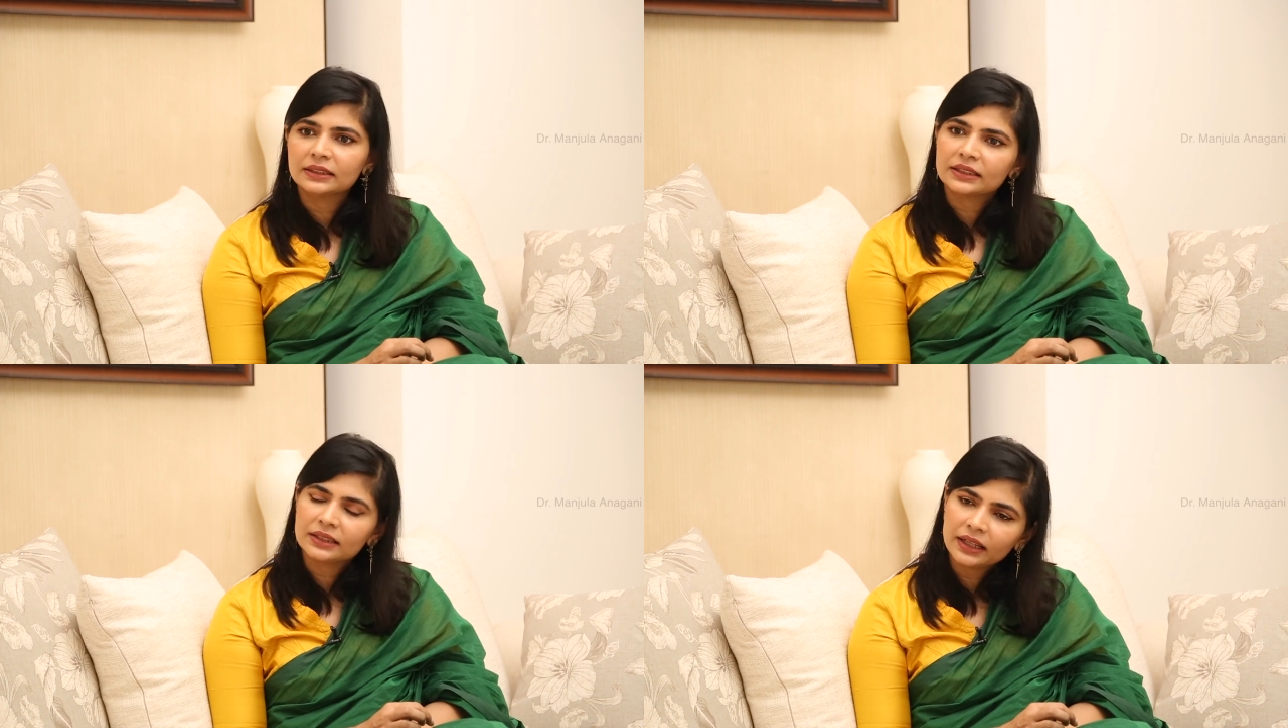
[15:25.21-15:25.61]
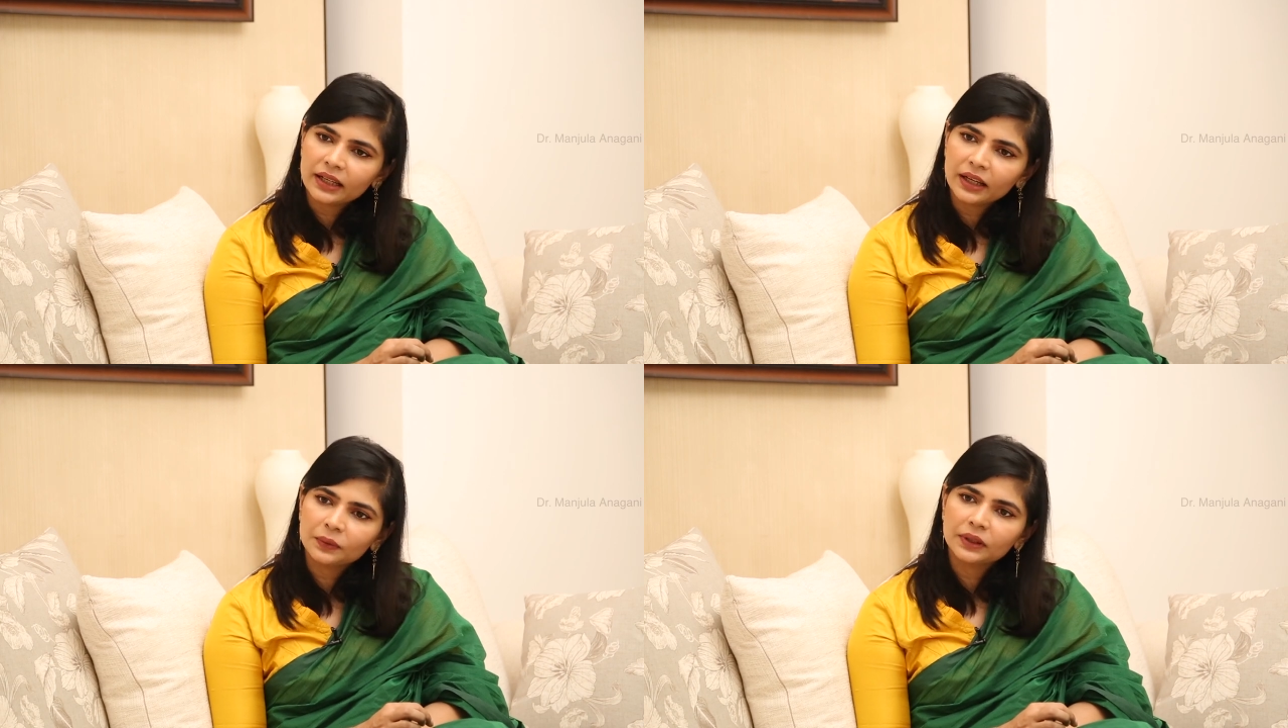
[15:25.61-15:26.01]
just
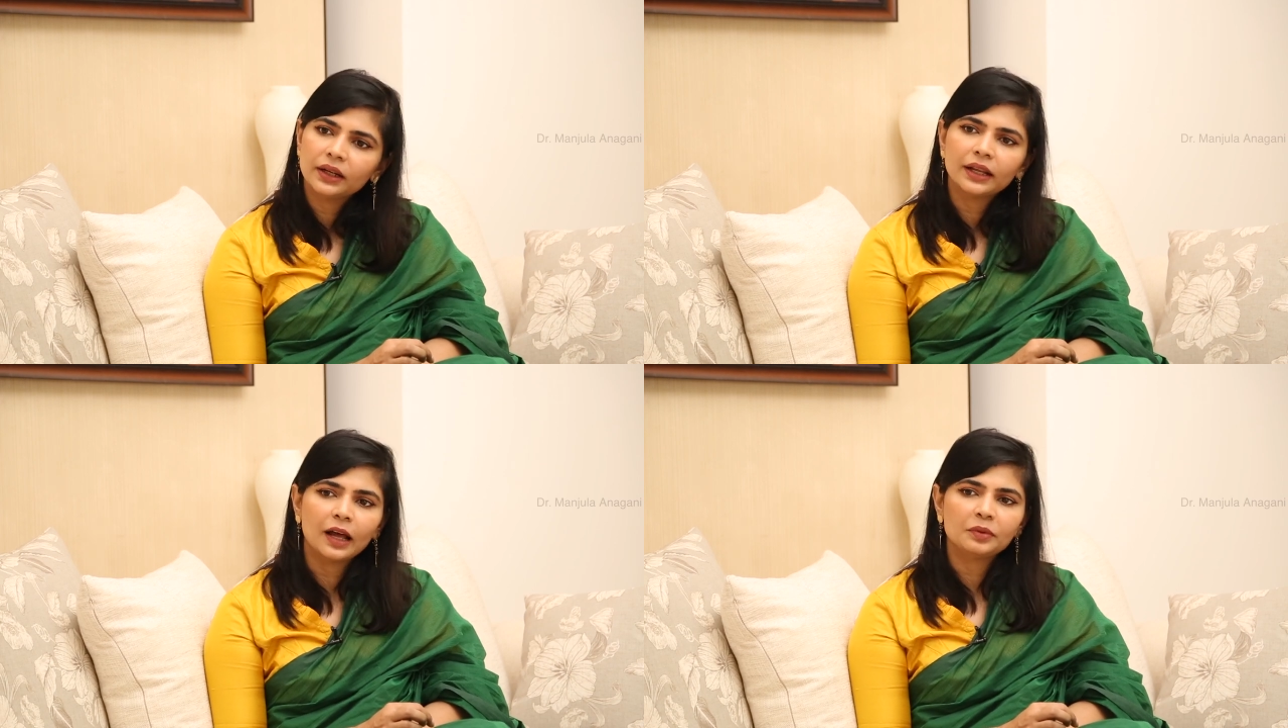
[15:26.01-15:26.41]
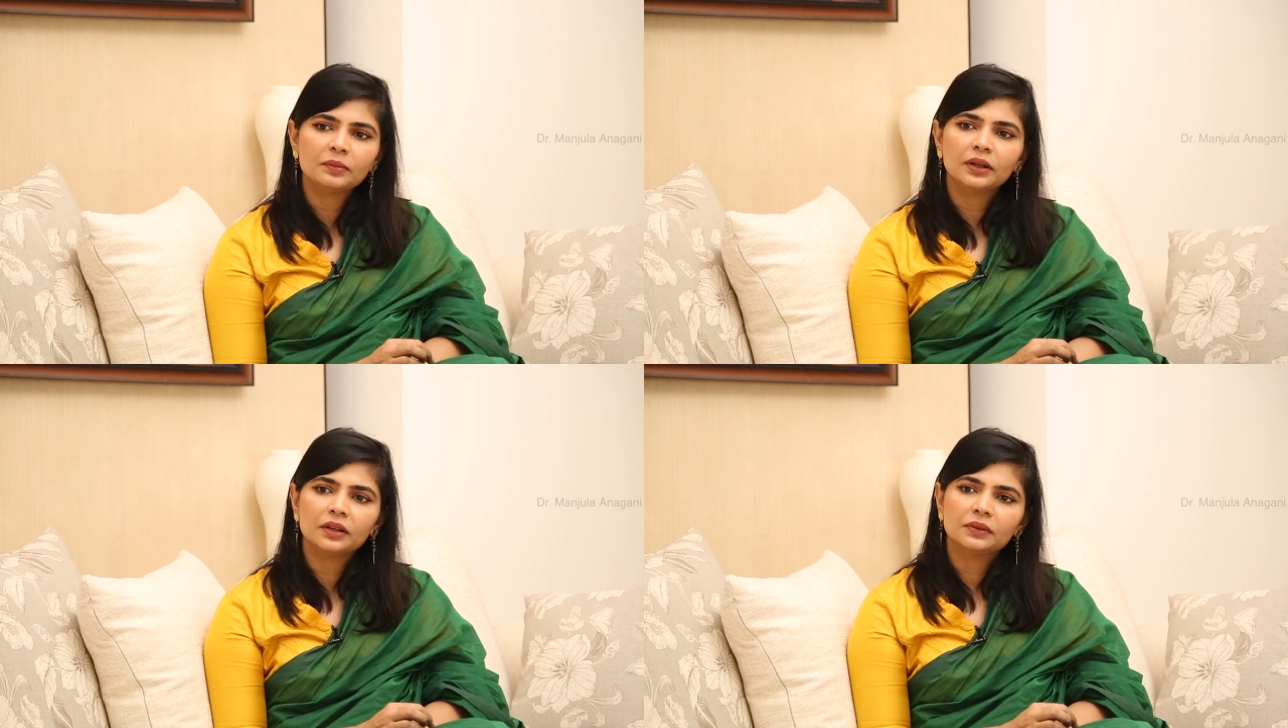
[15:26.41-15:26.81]
like I would get happy
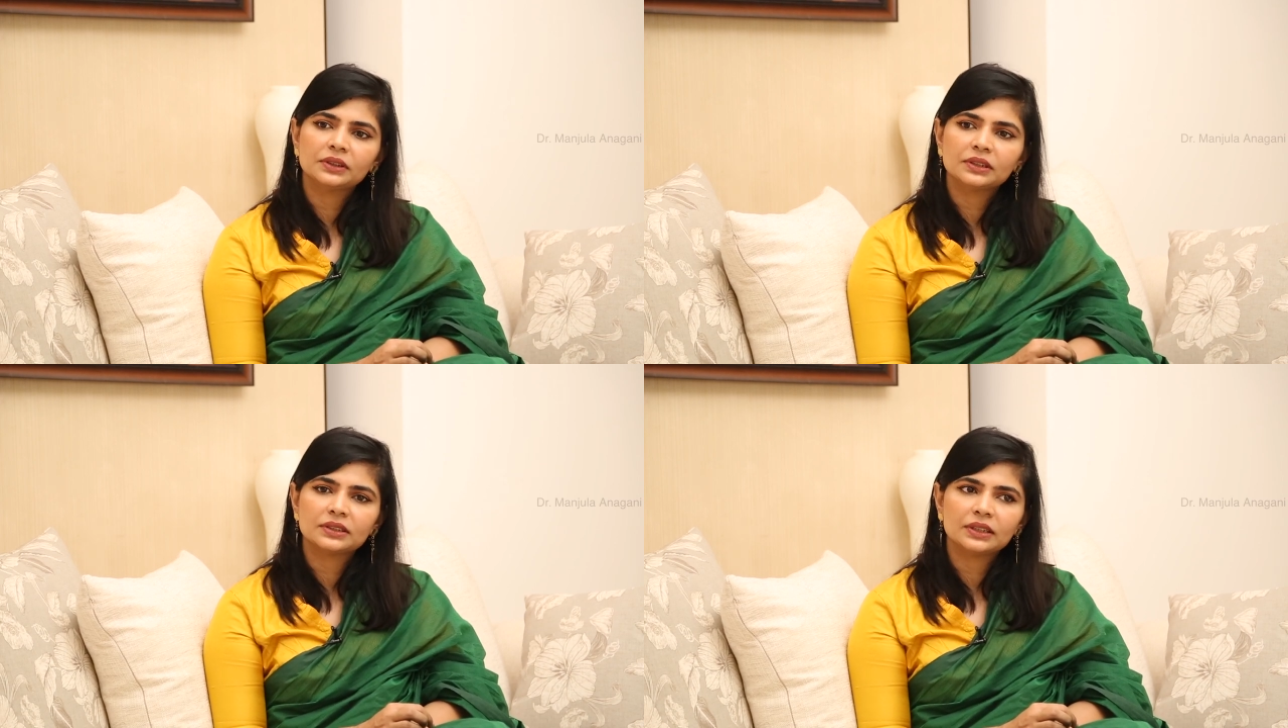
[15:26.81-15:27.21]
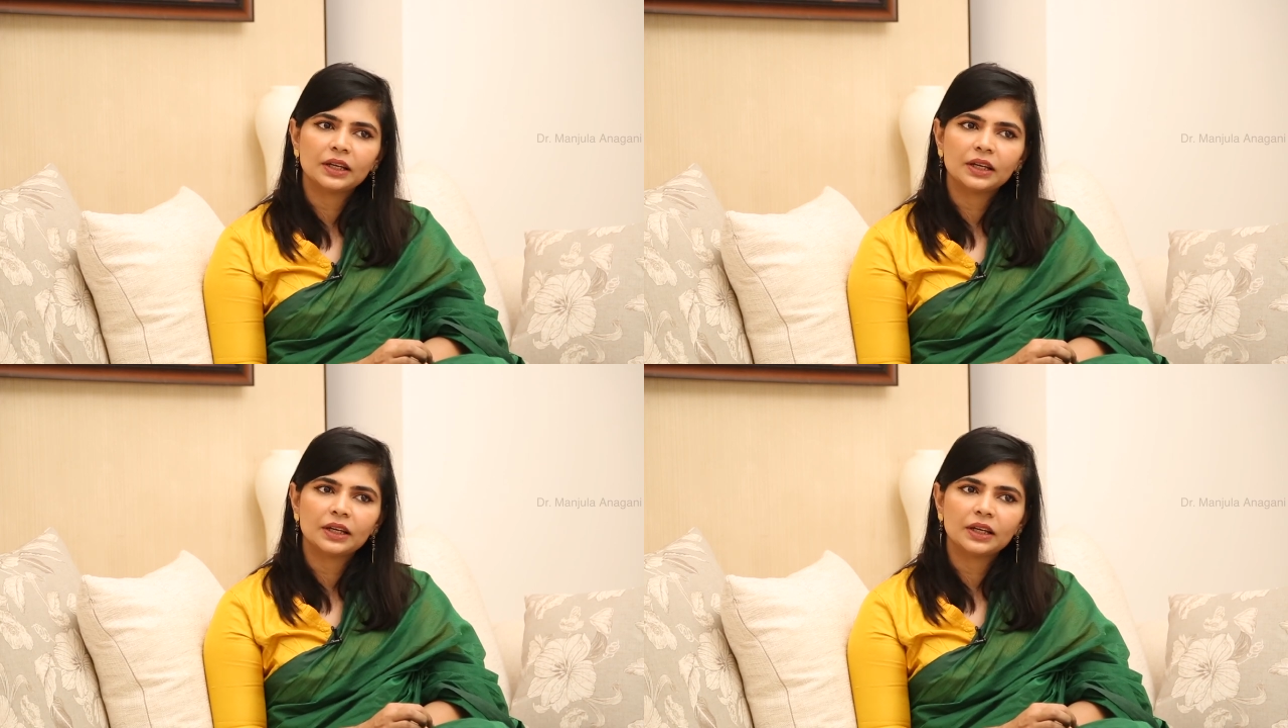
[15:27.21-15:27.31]
birthday wishes,